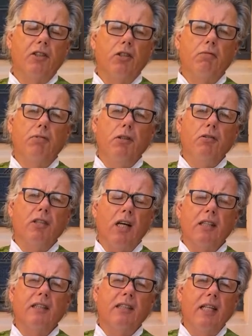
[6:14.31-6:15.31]
to root
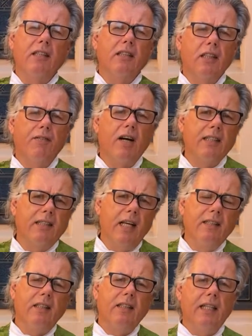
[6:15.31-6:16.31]
our sense of
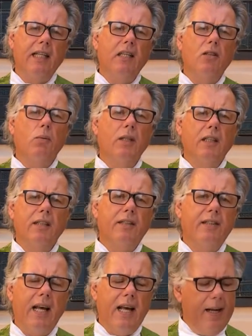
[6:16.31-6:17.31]
identity and worth
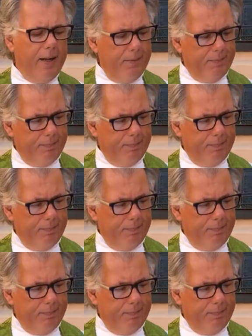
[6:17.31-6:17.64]
there.